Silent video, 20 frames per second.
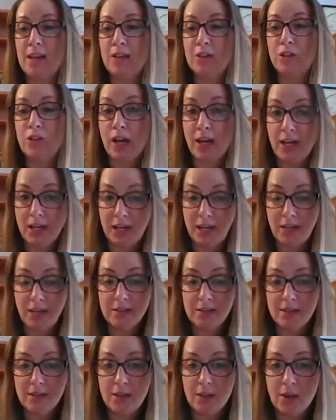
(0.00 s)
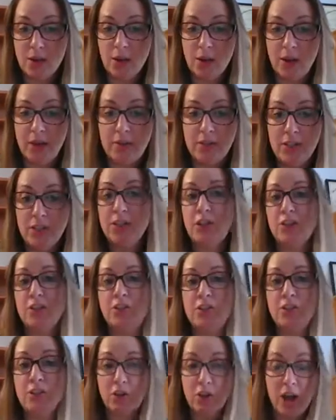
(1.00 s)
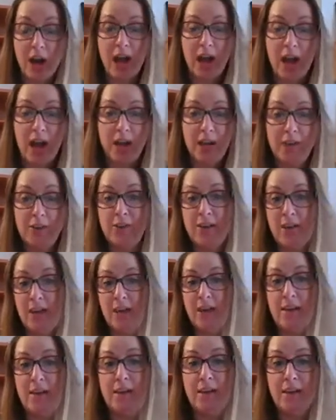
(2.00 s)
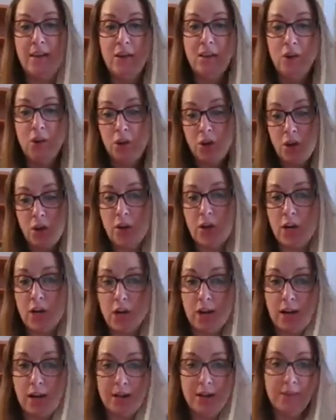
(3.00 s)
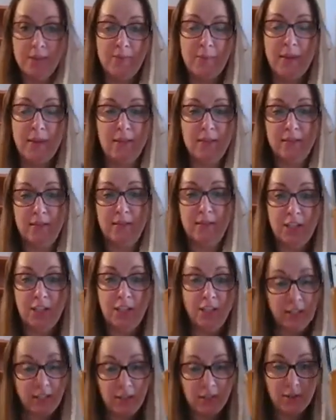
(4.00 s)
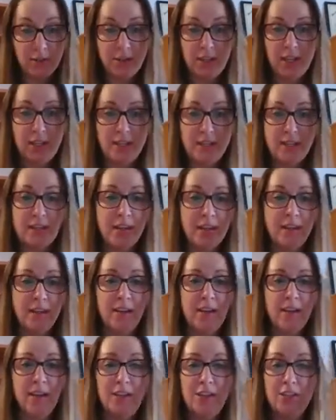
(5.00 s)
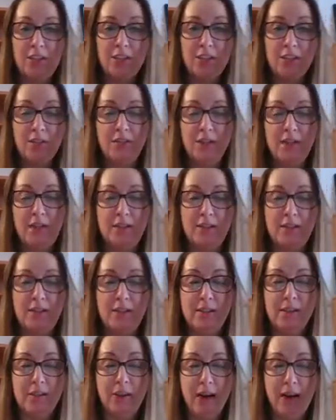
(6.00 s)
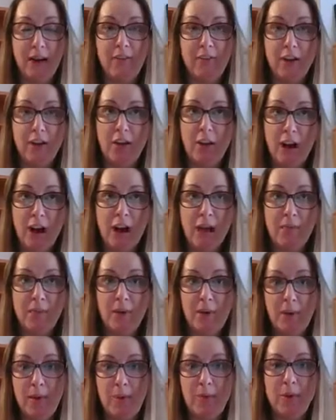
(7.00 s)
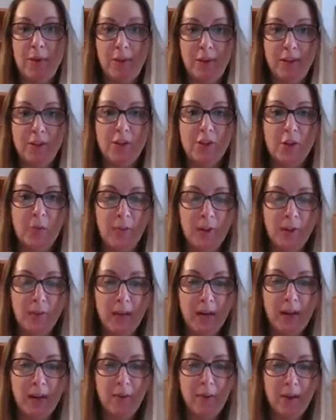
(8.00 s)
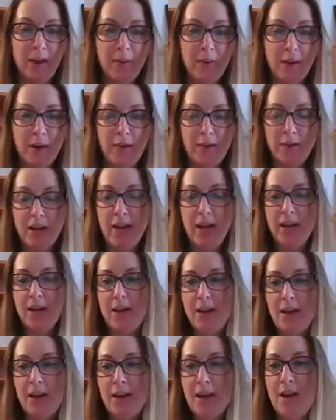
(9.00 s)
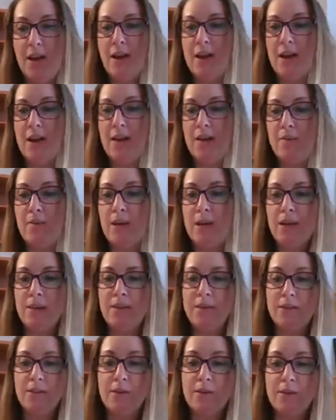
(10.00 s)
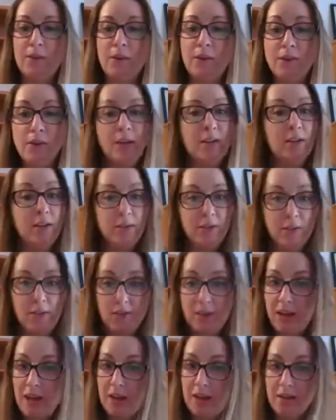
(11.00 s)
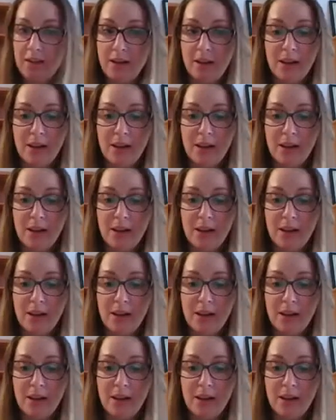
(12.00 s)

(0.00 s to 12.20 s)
training. So if she starts to cry, you can't go to her, because basically she associates, okay, if I cry, my people are going to show up and I'm going to get what I want, right? And so they'll get used to it,